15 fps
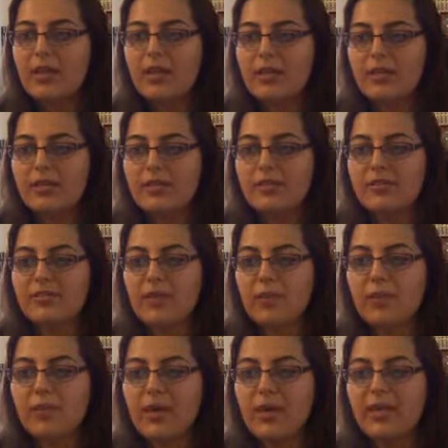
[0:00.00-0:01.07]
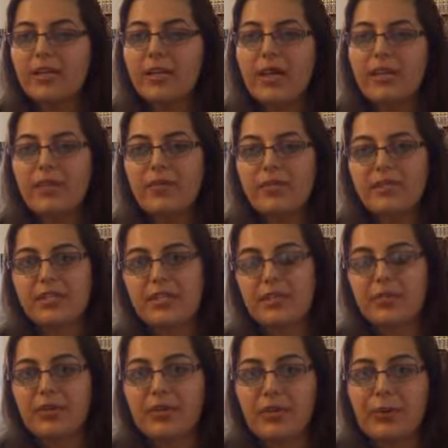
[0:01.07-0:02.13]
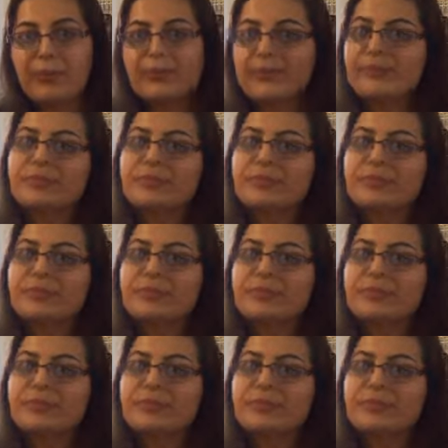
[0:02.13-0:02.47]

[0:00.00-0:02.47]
is, what got you into kimono?